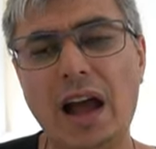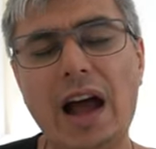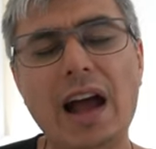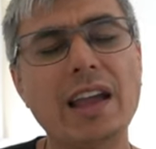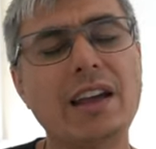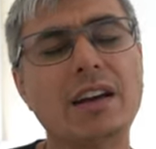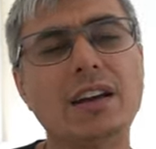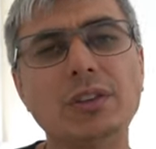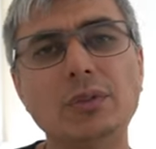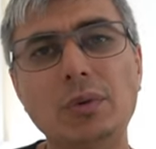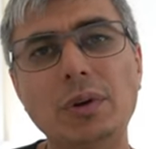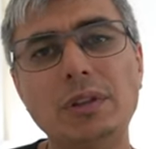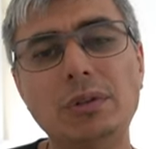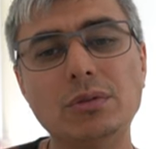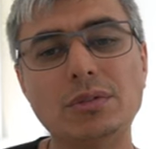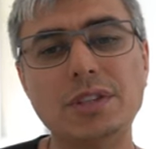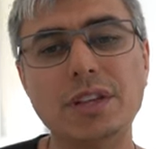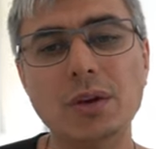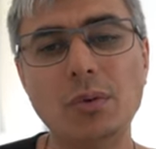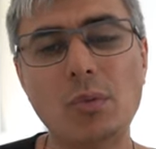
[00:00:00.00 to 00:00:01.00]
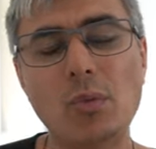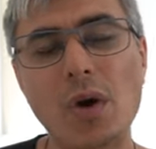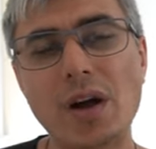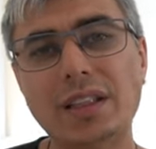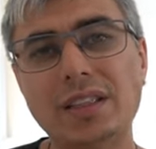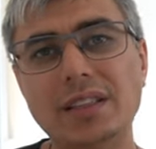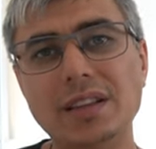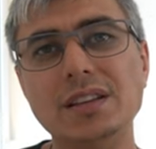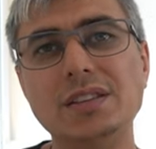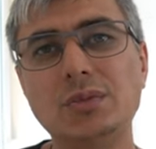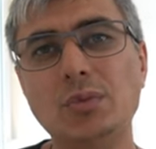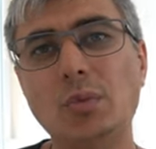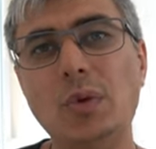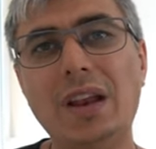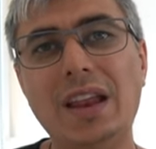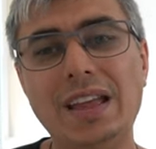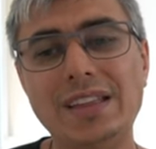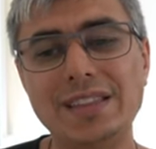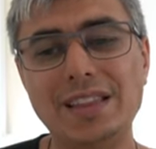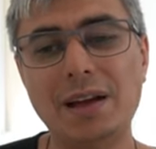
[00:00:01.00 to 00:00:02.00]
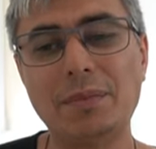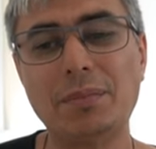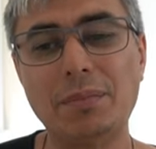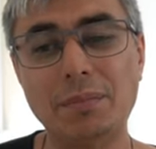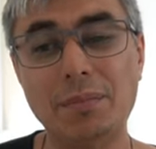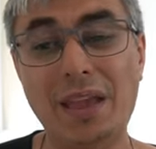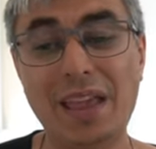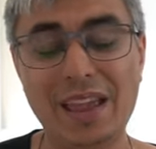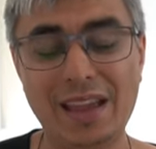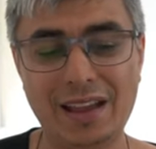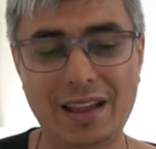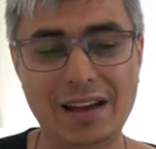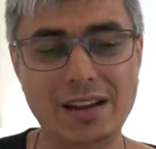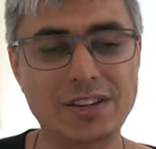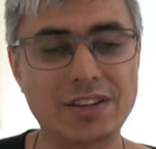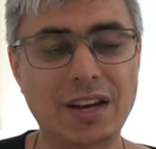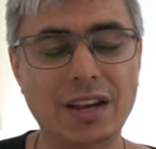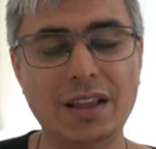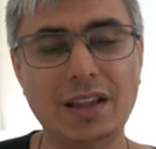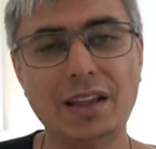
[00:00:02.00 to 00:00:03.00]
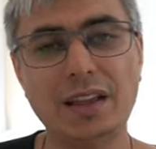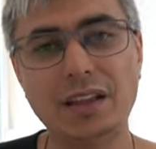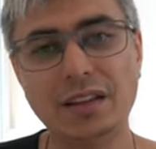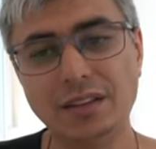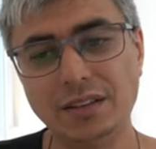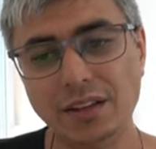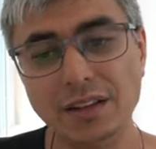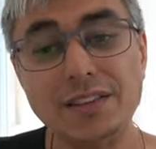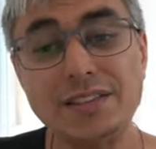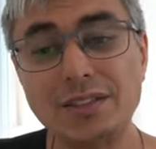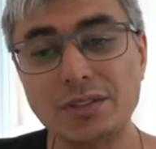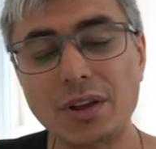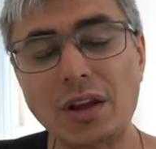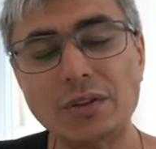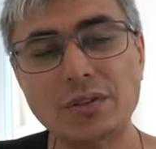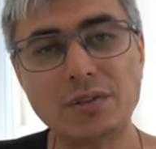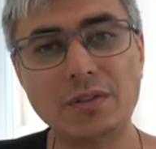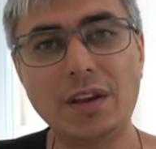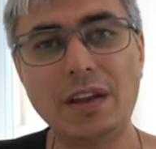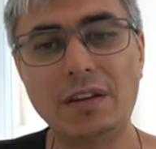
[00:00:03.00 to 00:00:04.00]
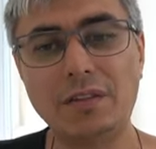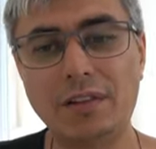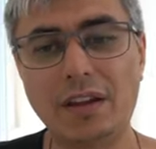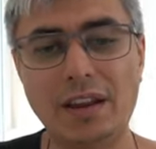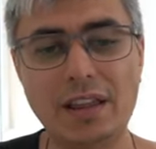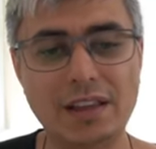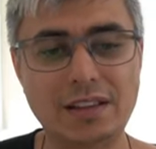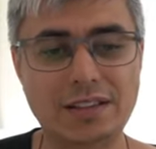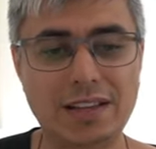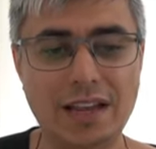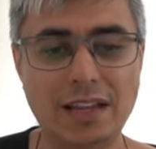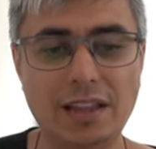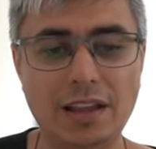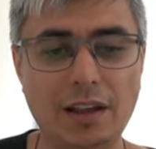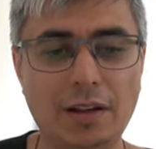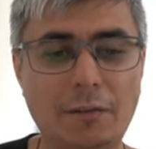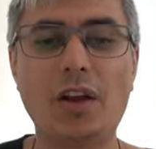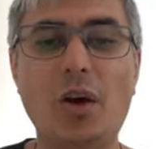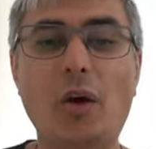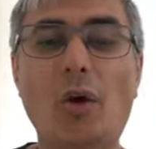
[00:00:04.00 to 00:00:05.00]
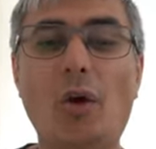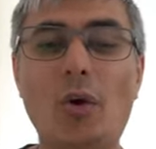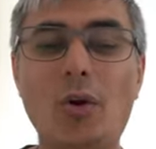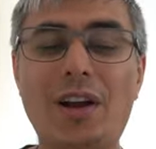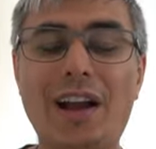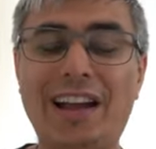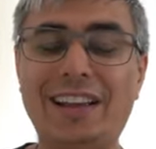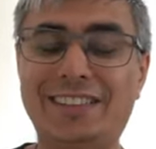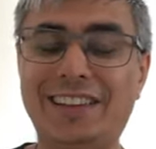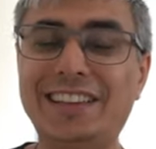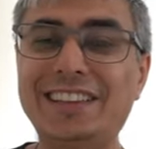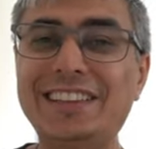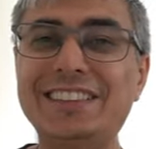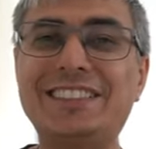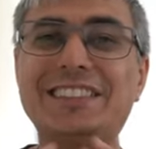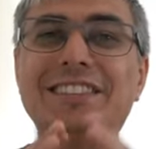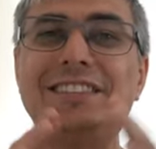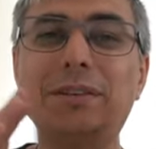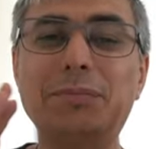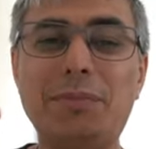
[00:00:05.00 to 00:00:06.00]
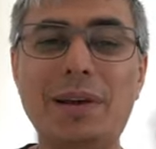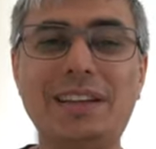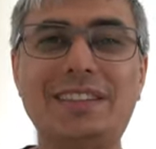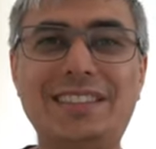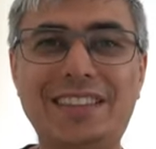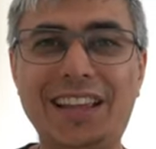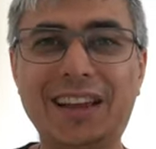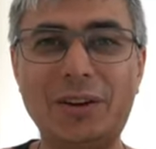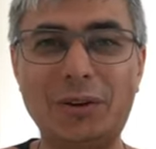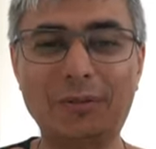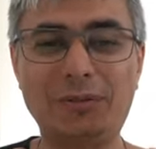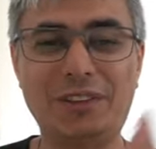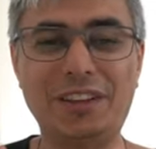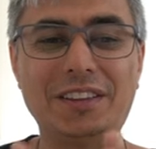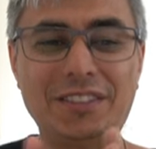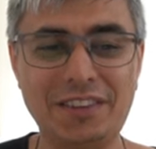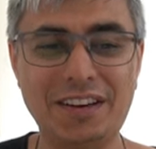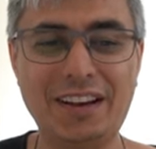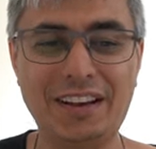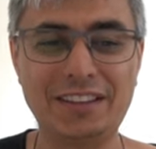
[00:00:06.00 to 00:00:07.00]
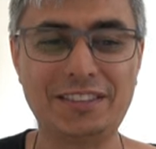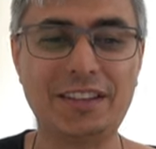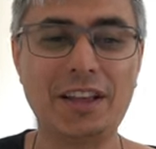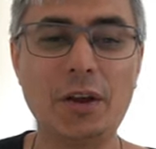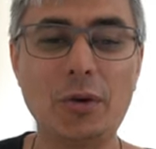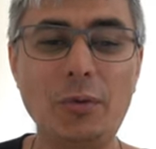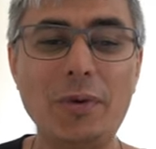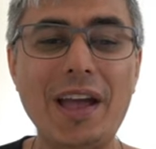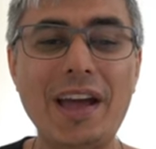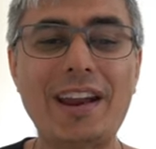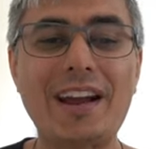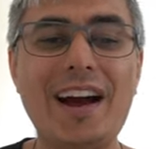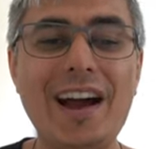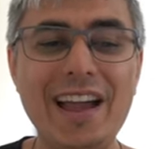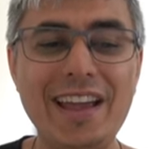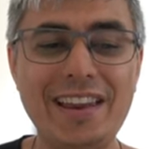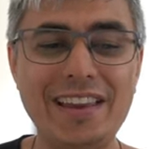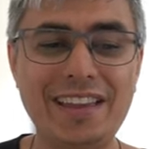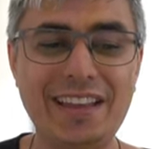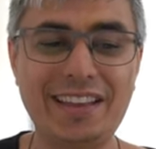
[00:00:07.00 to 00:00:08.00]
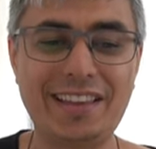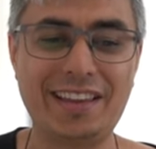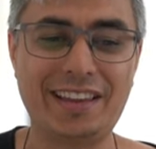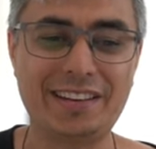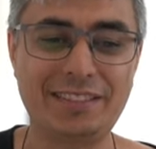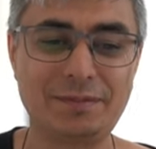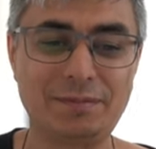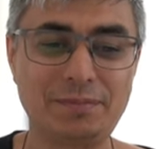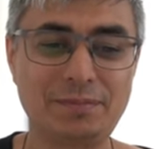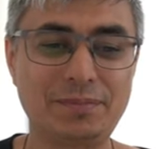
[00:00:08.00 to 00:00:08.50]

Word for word: I can't wait to see what this will end up being actually. This sounds very very exciting. Oh guys, and this is the best thing of this release. We are hiring again.